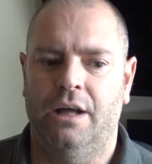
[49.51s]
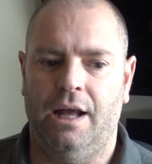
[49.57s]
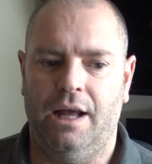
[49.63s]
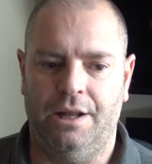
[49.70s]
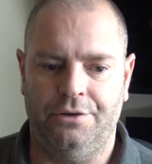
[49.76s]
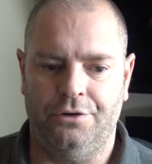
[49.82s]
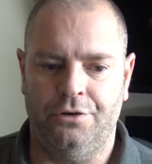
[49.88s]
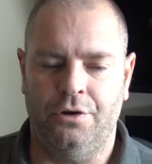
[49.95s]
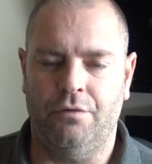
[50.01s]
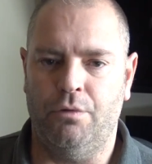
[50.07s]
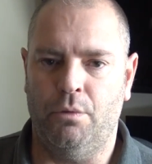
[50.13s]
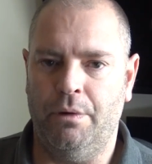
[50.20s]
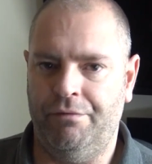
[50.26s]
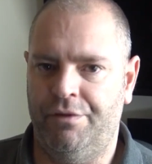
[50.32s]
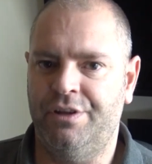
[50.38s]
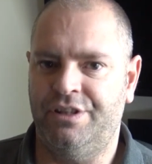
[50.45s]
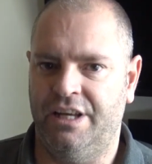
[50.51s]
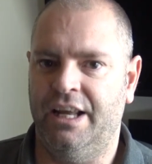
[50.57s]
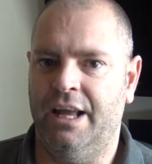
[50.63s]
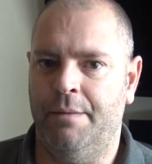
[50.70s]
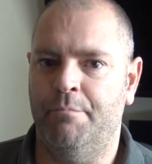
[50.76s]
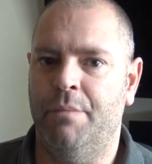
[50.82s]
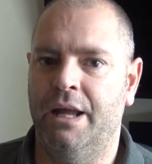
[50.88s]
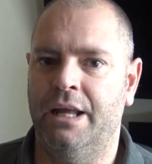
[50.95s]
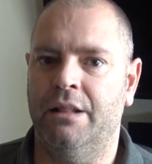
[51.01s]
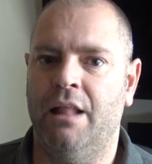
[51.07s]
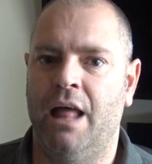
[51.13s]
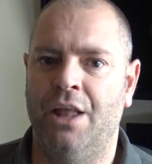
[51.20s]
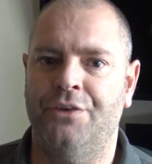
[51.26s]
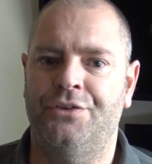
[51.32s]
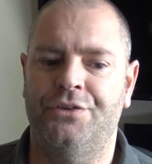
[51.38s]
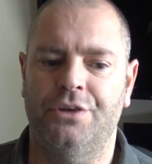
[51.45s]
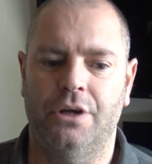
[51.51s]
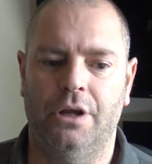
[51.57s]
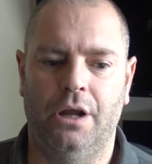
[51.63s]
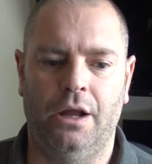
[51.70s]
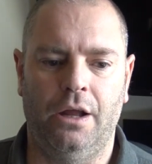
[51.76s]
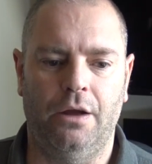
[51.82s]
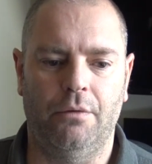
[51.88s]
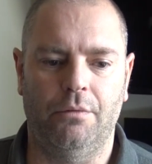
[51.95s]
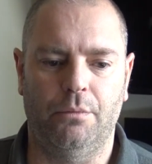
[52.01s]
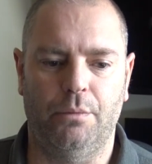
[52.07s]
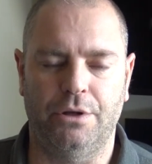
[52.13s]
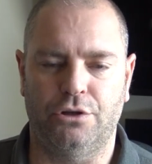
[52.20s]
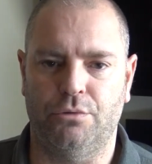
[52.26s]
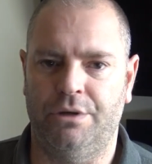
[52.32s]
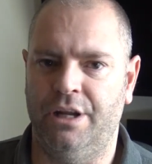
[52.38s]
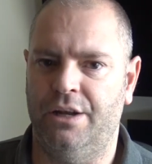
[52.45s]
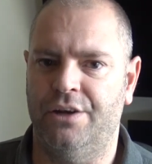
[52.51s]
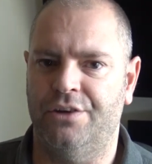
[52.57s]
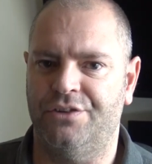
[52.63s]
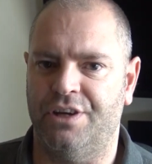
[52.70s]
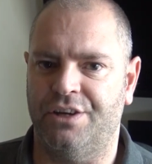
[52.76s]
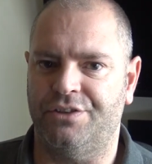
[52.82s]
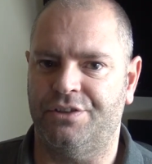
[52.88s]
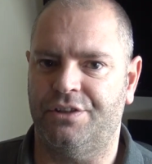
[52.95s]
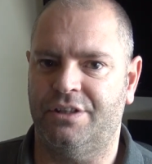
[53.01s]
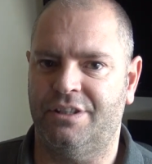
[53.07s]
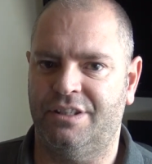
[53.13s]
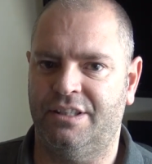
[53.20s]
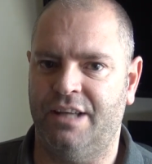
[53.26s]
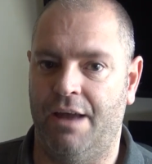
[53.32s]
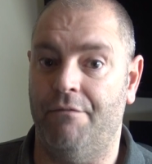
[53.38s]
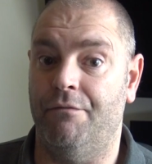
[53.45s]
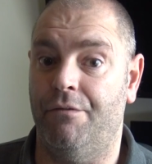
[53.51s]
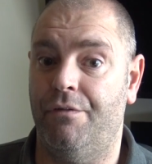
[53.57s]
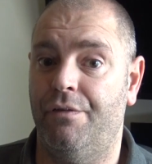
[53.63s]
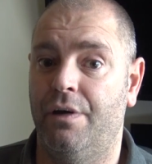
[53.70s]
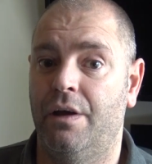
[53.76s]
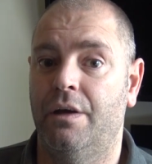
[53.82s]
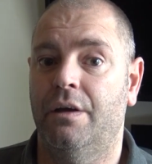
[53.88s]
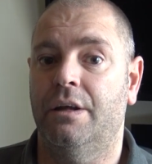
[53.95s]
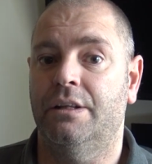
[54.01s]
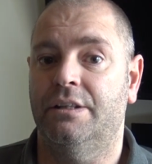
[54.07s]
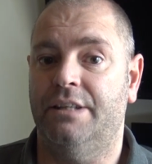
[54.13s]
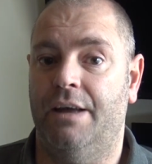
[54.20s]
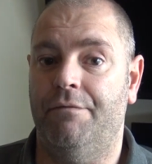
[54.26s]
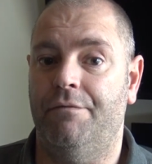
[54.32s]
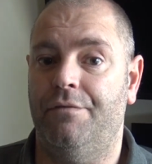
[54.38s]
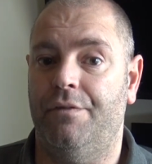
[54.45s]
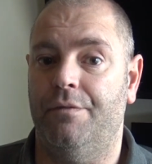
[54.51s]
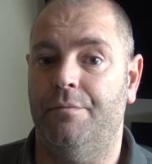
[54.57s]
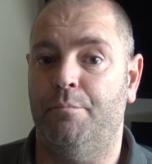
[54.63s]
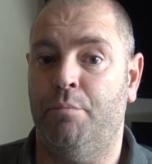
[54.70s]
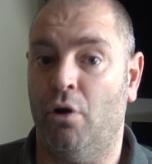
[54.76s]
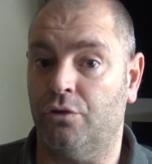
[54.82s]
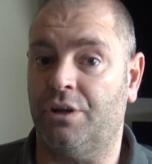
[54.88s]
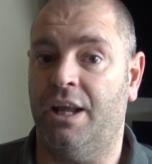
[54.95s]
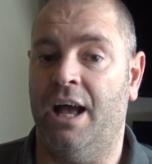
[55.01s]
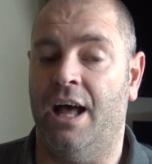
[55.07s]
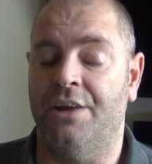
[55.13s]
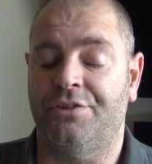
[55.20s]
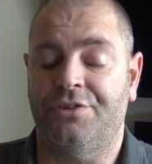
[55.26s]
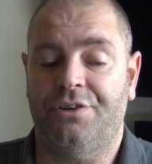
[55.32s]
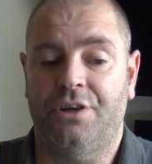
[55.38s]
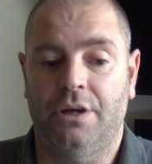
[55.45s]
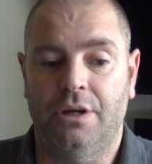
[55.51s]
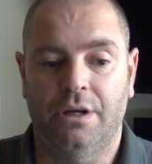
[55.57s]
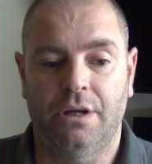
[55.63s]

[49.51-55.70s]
and another with the TMB lads, uh, which we did as a 10th, 10th podcast.